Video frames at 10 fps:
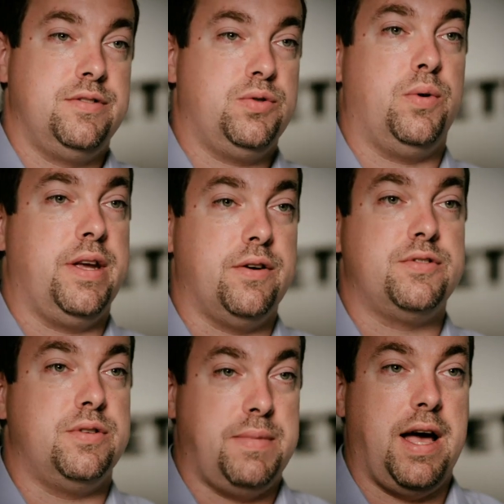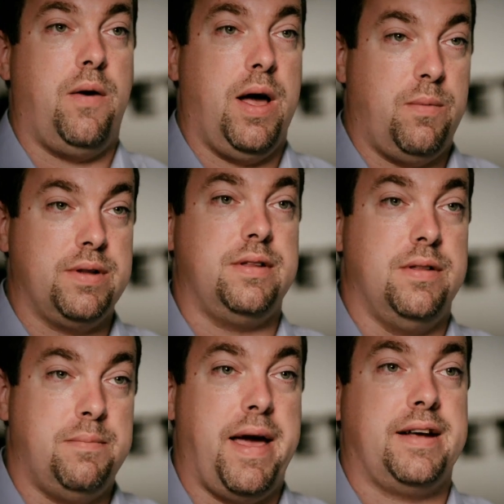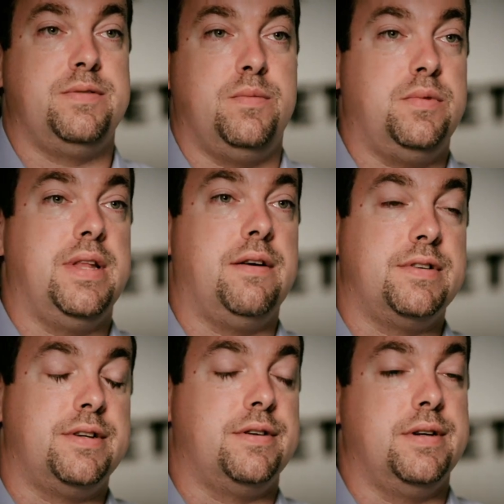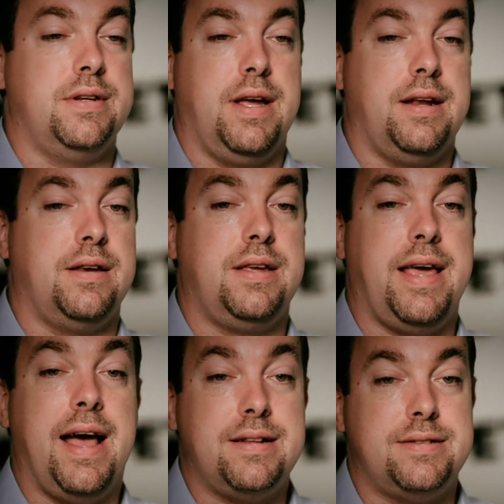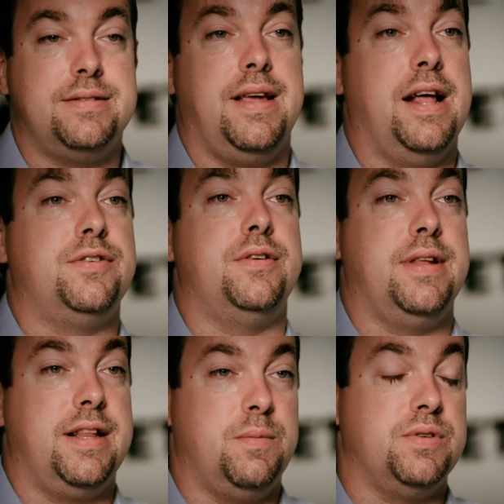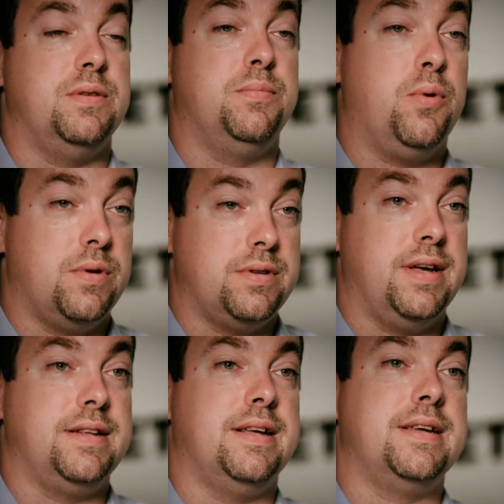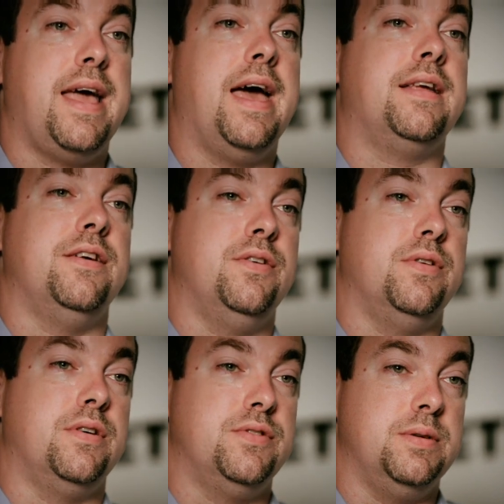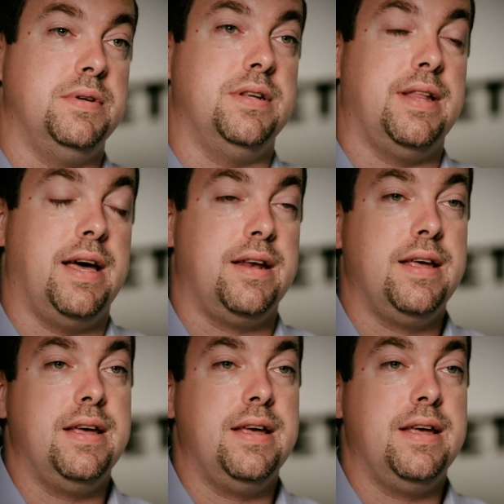twenty years from now, I want the maximum on that return, and, and CAT's answer to that, the most important thing that CAT can do to contribute to that,